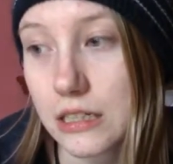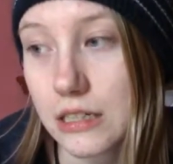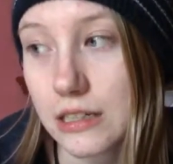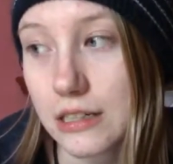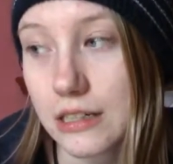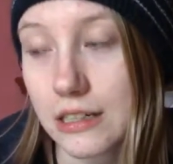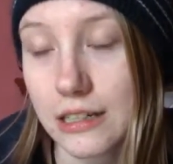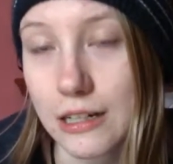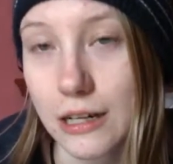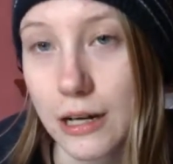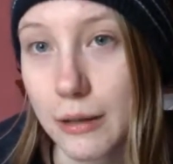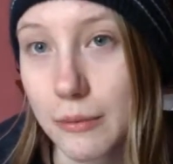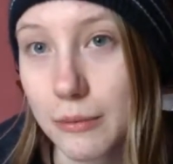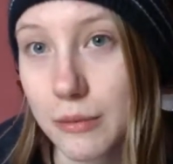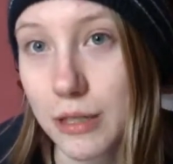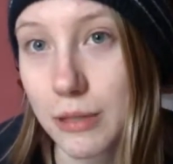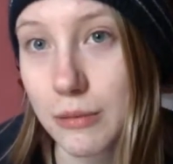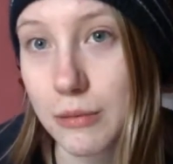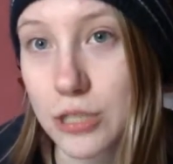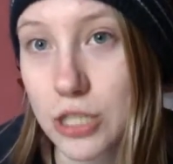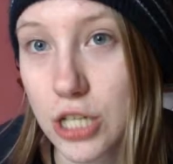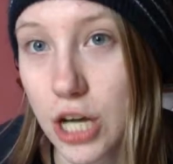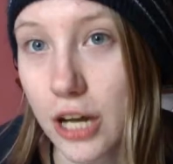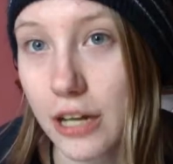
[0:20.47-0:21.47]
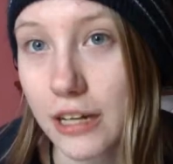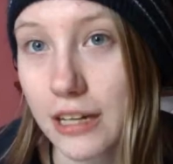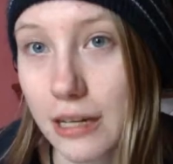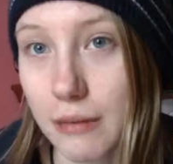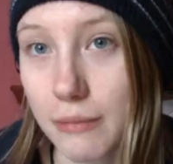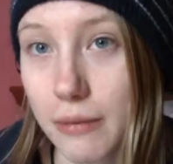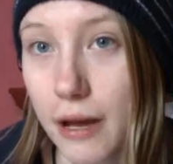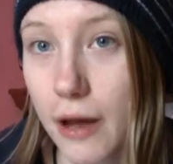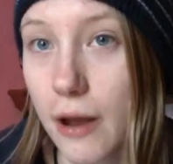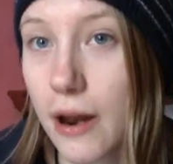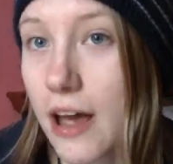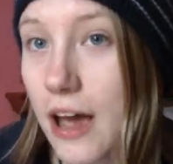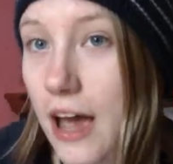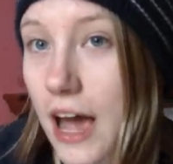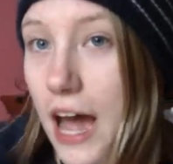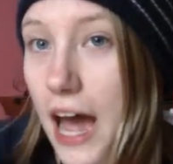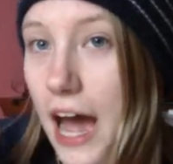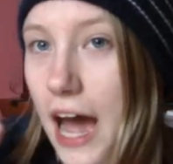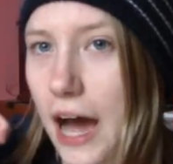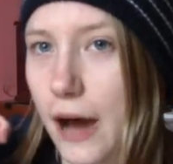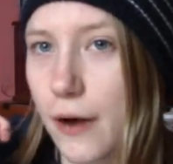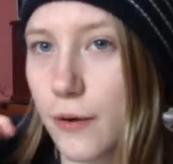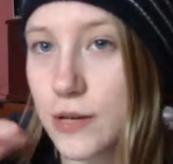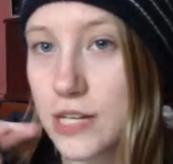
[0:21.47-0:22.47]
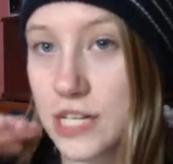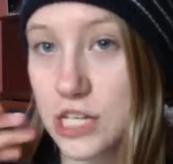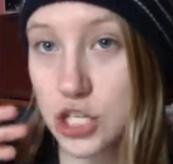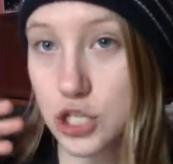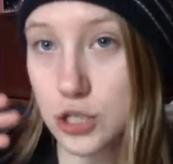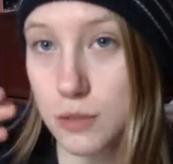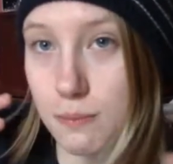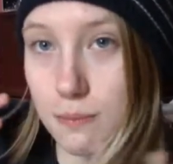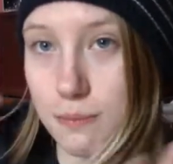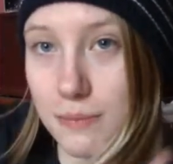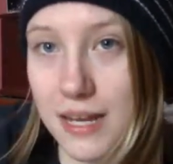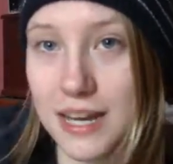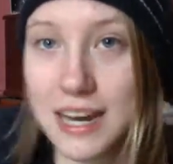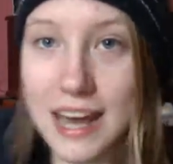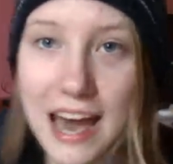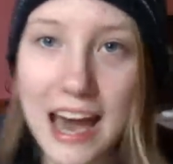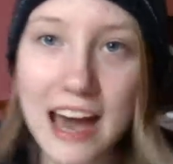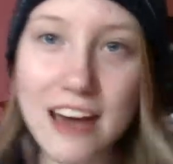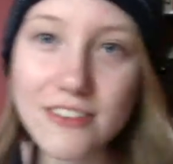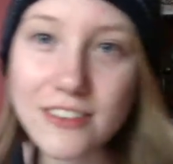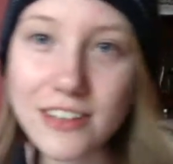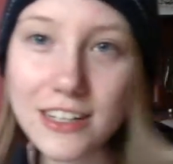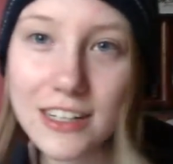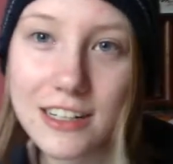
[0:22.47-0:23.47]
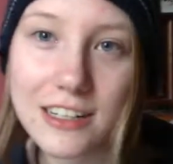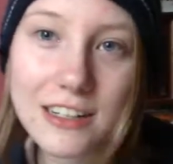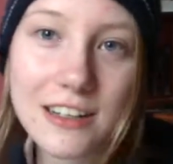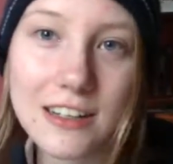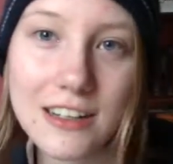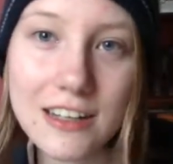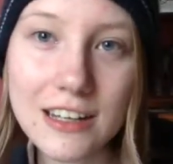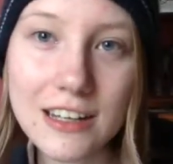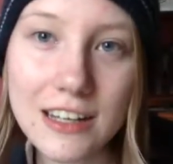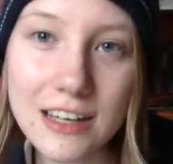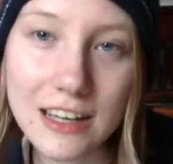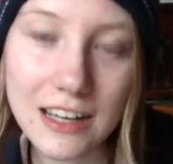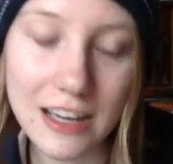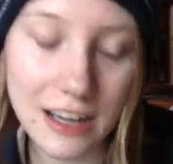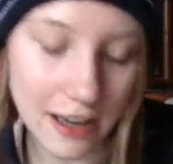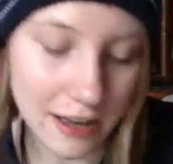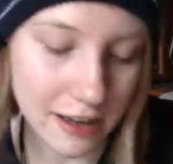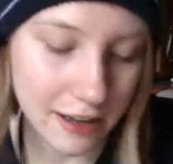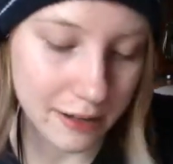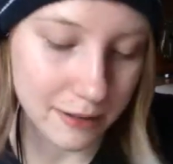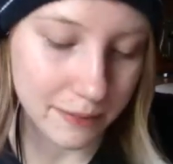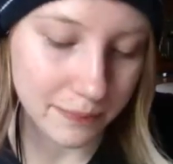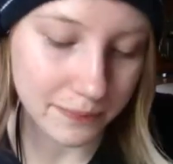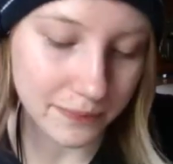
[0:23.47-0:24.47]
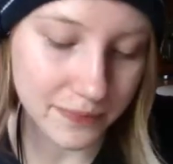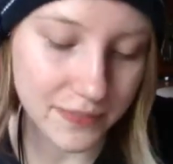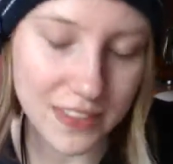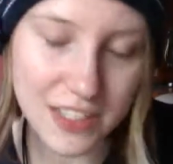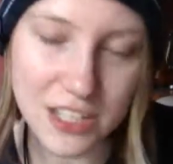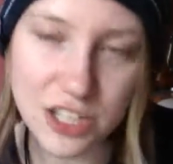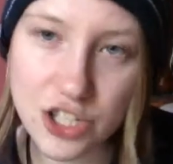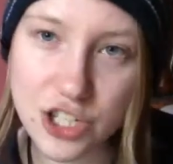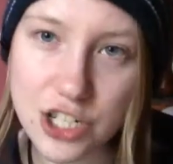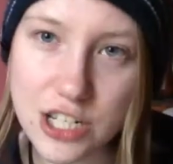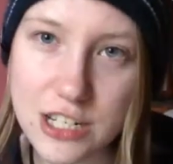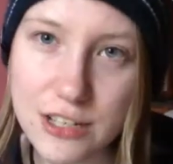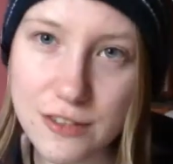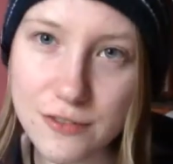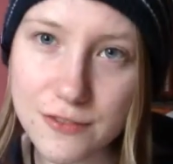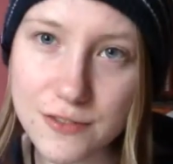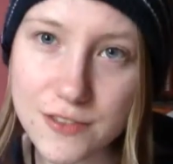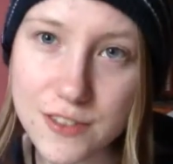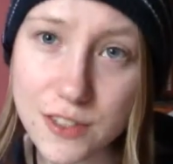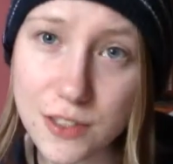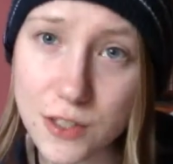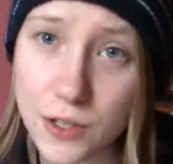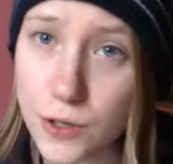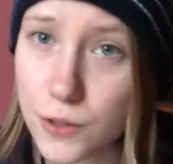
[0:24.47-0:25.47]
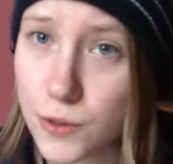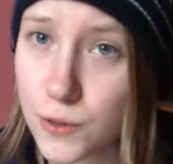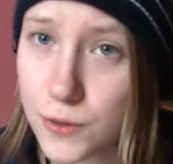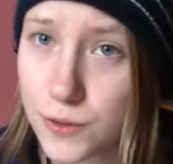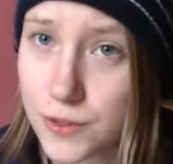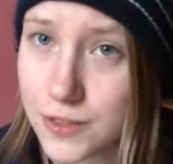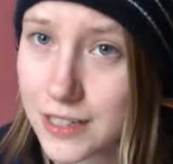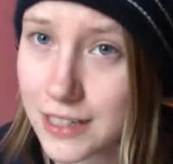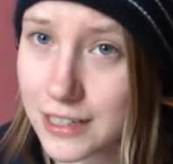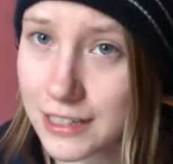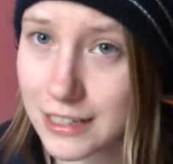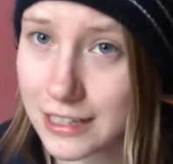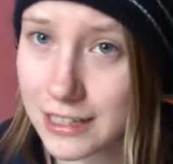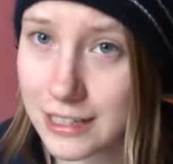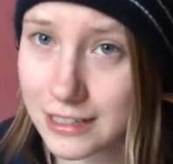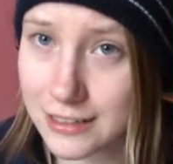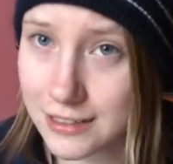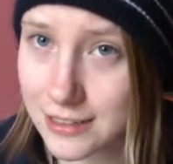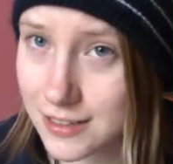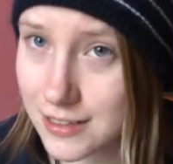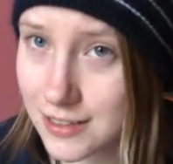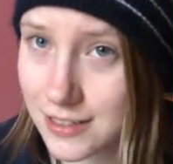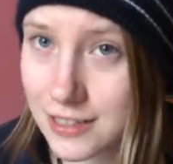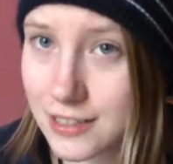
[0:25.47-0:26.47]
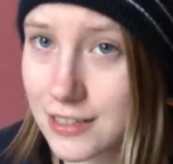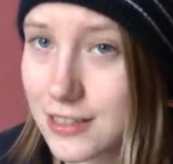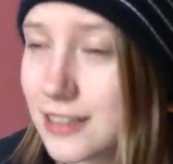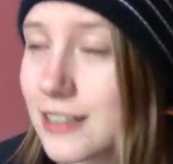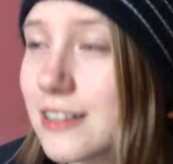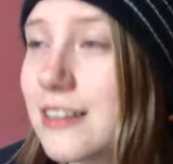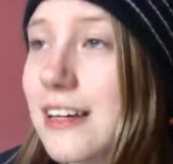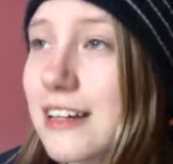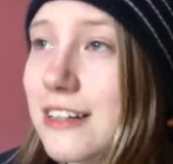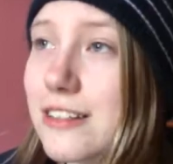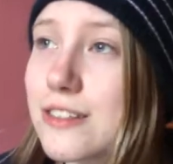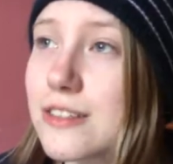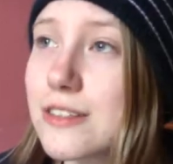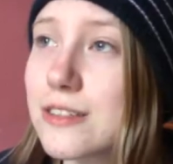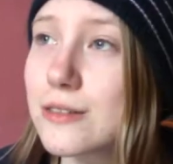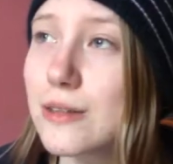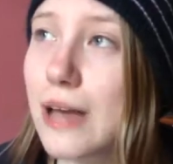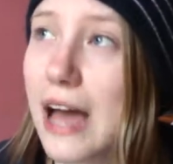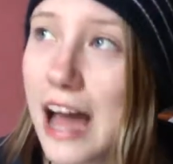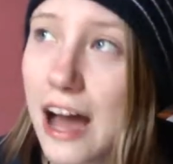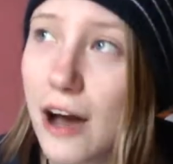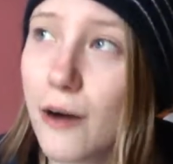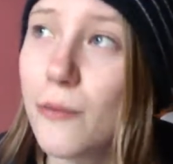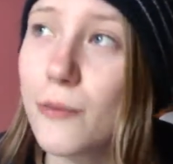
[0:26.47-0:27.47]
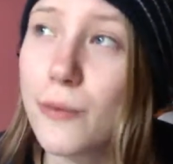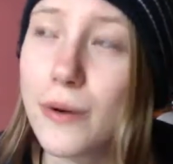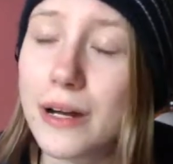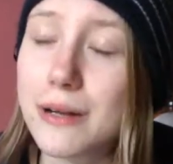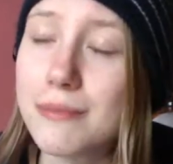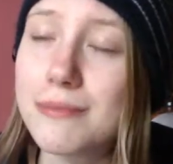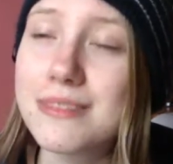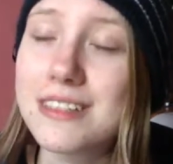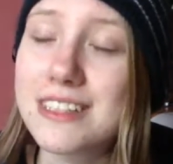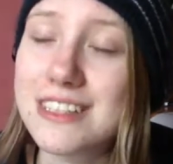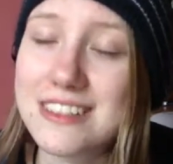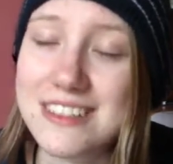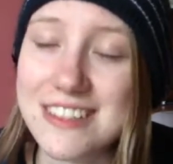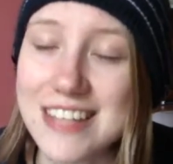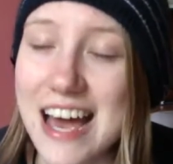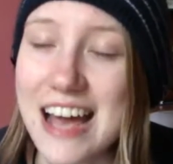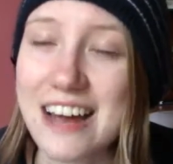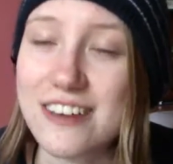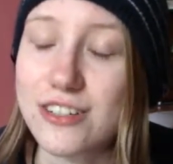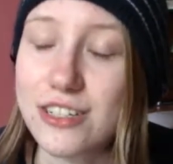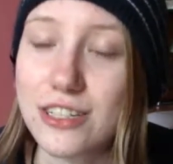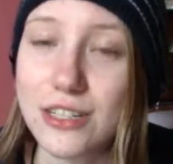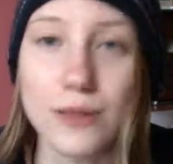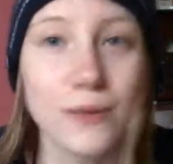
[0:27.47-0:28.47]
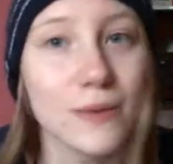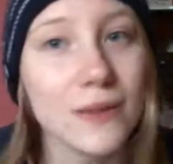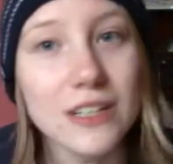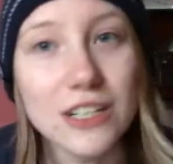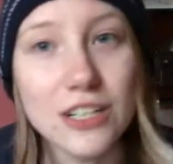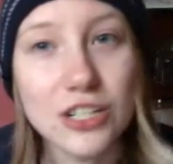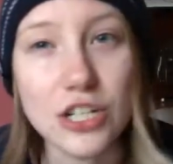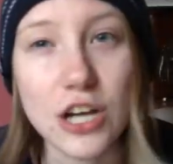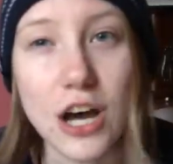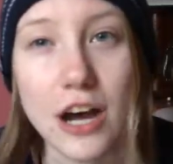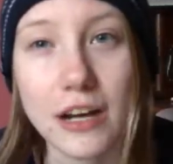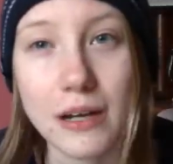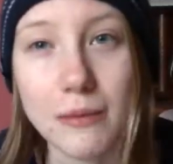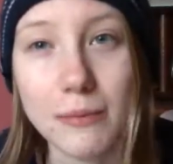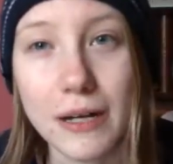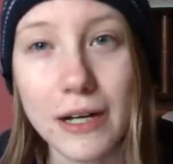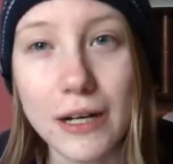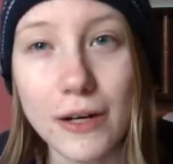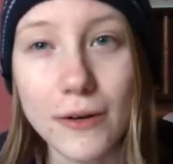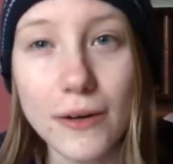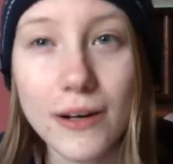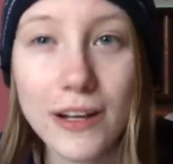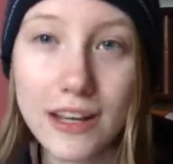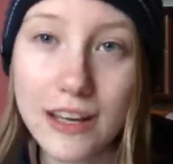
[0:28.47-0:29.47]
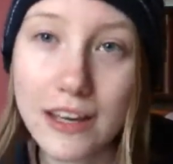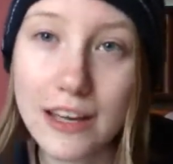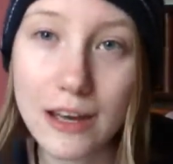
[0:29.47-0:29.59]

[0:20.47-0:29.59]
You know, I'm going to be talking about how each Midheaven achieves goals, I guess. That's how what I'm exactly going to talk about.